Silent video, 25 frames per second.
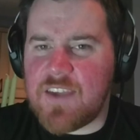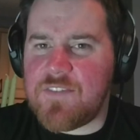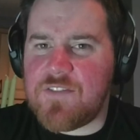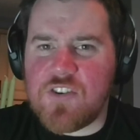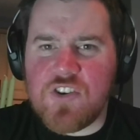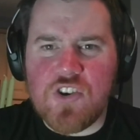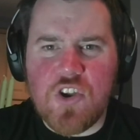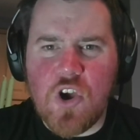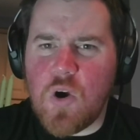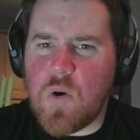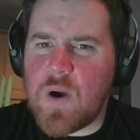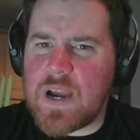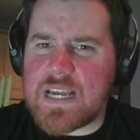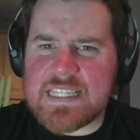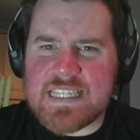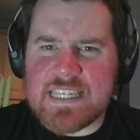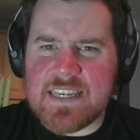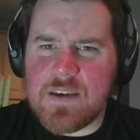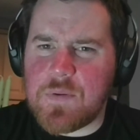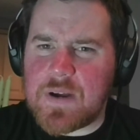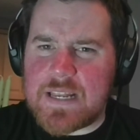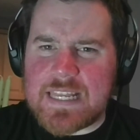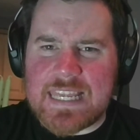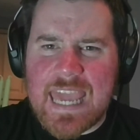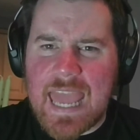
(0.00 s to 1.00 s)
no idea
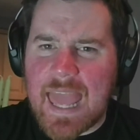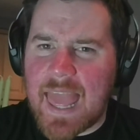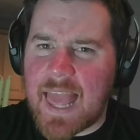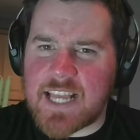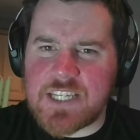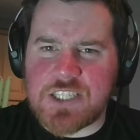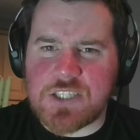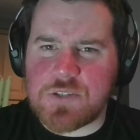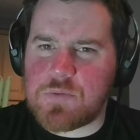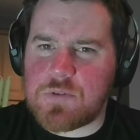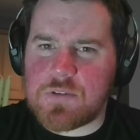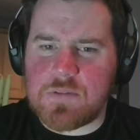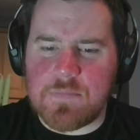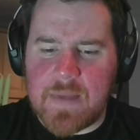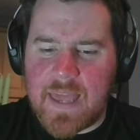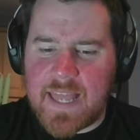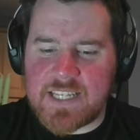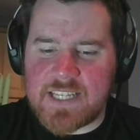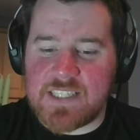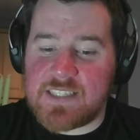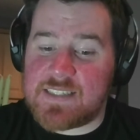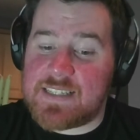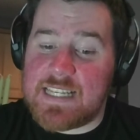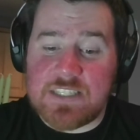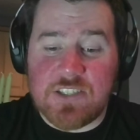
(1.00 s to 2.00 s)
what casual
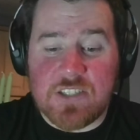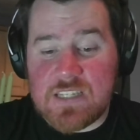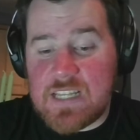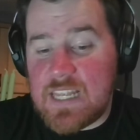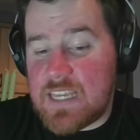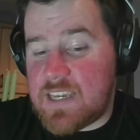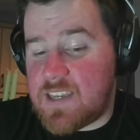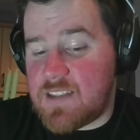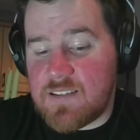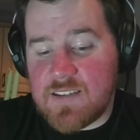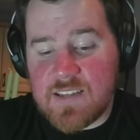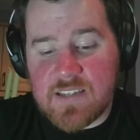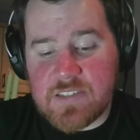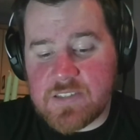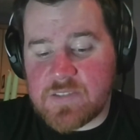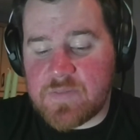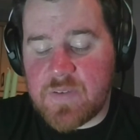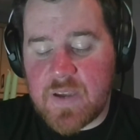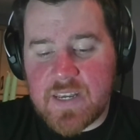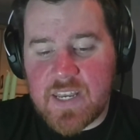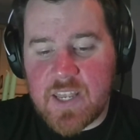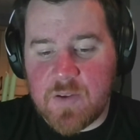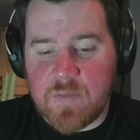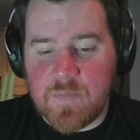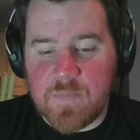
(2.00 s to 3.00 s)
match is. Let's just click it. Let's just
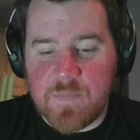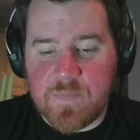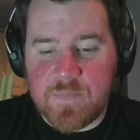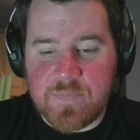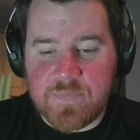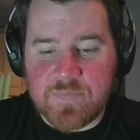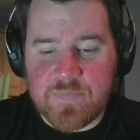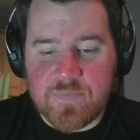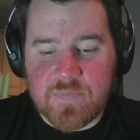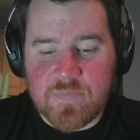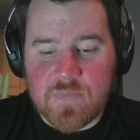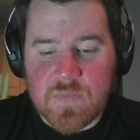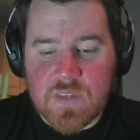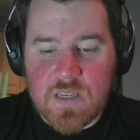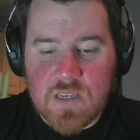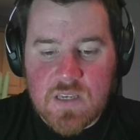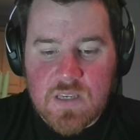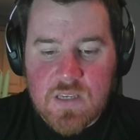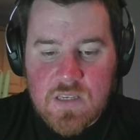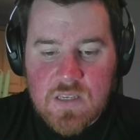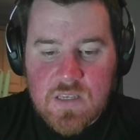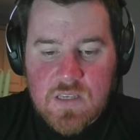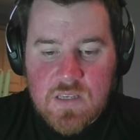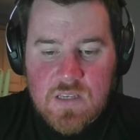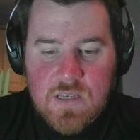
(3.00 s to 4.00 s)
find out.
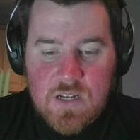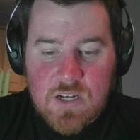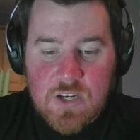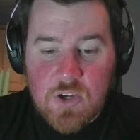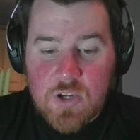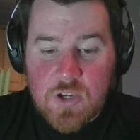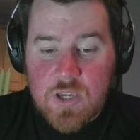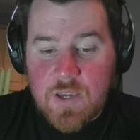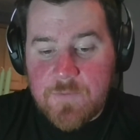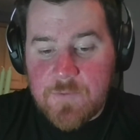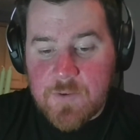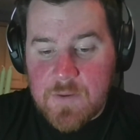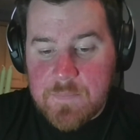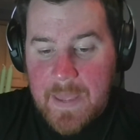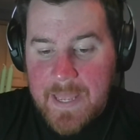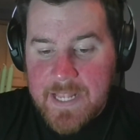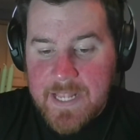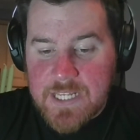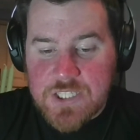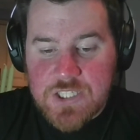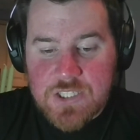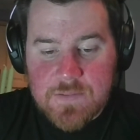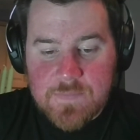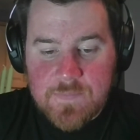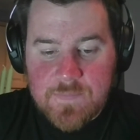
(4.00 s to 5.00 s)
Looking for a
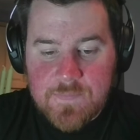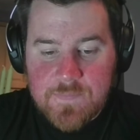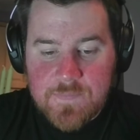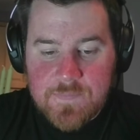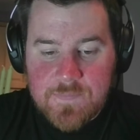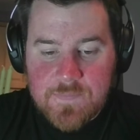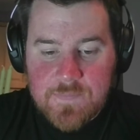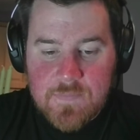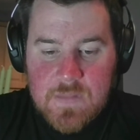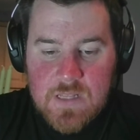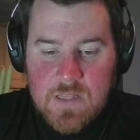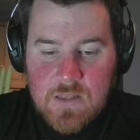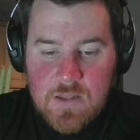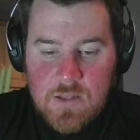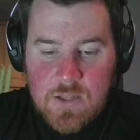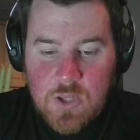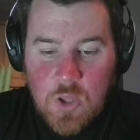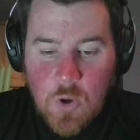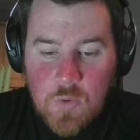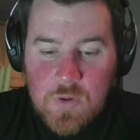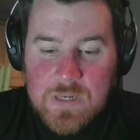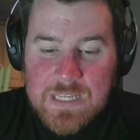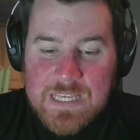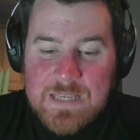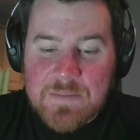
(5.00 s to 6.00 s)
match.
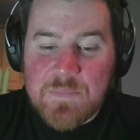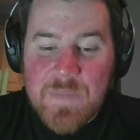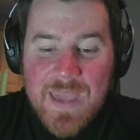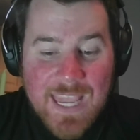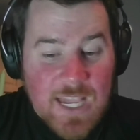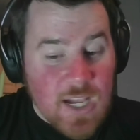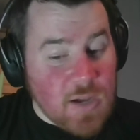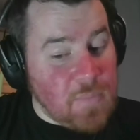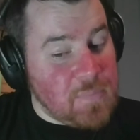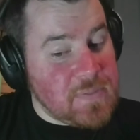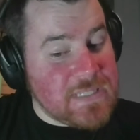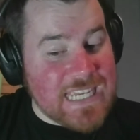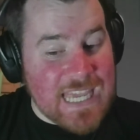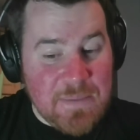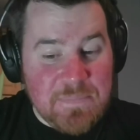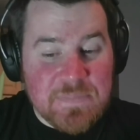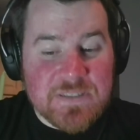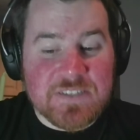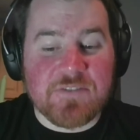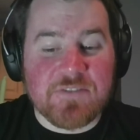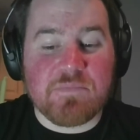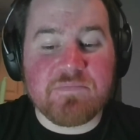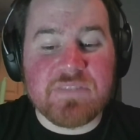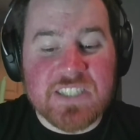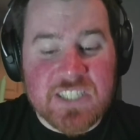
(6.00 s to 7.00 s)
Loading makeup tips
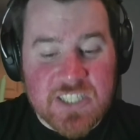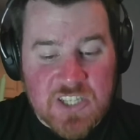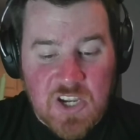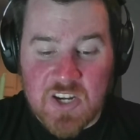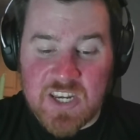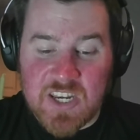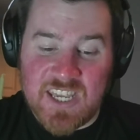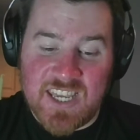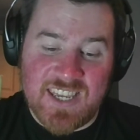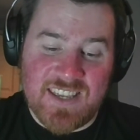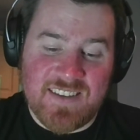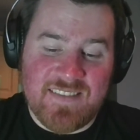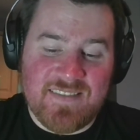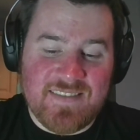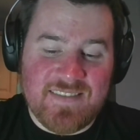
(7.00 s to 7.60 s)
from Sunny.